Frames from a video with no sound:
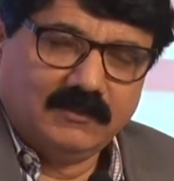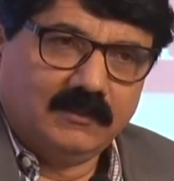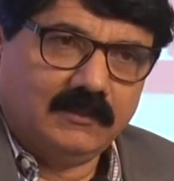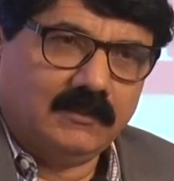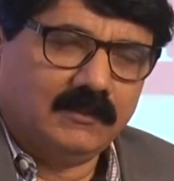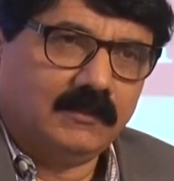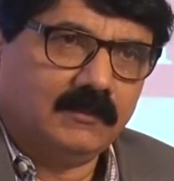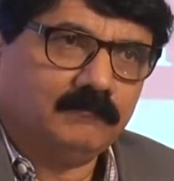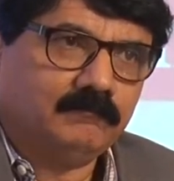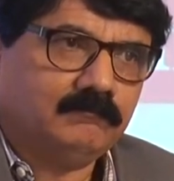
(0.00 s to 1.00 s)

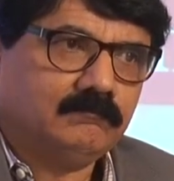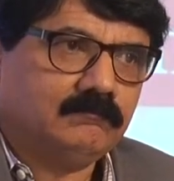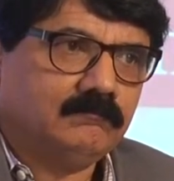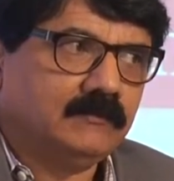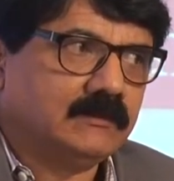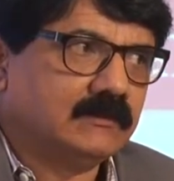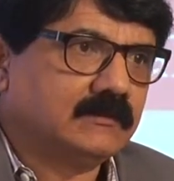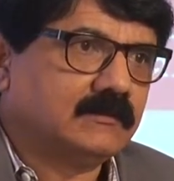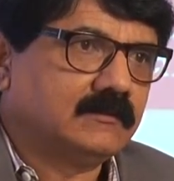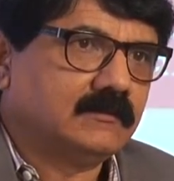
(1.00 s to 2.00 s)
uh, which
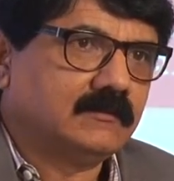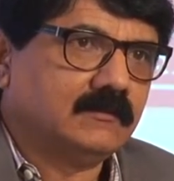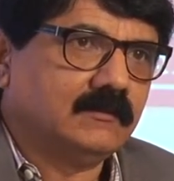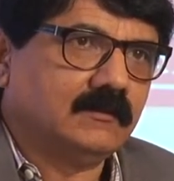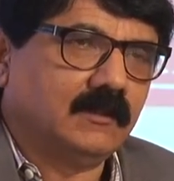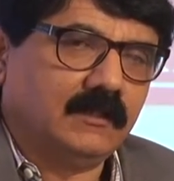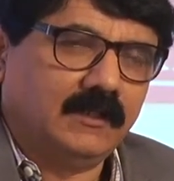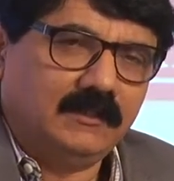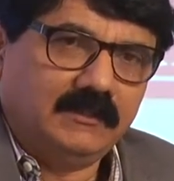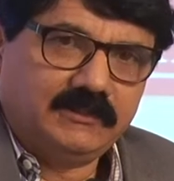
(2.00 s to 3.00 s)
is uh, an,
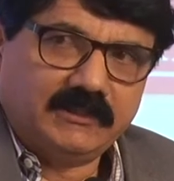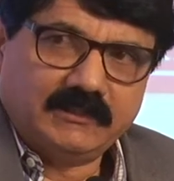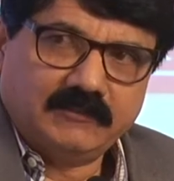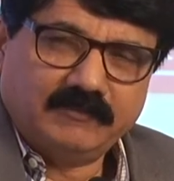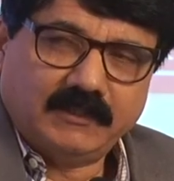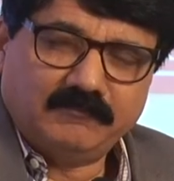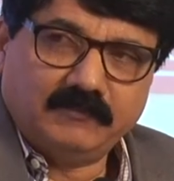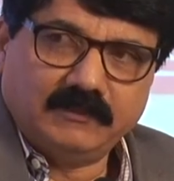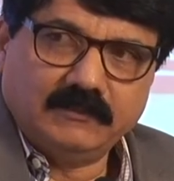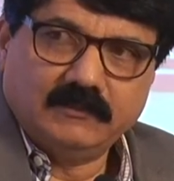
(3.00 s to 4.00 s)
an, initiative that
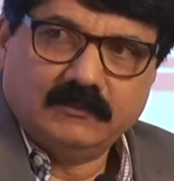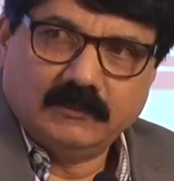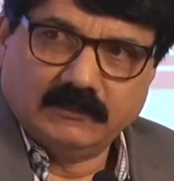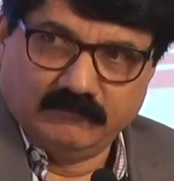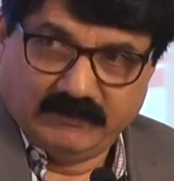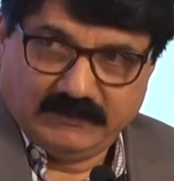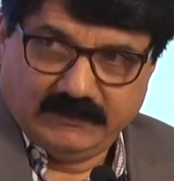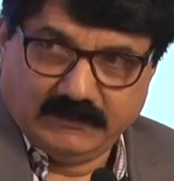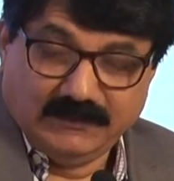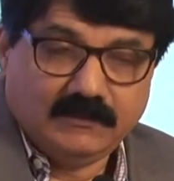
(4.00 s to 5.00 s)
we
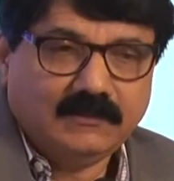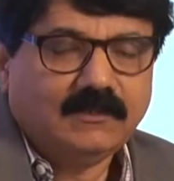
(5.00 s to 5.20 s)
invested in.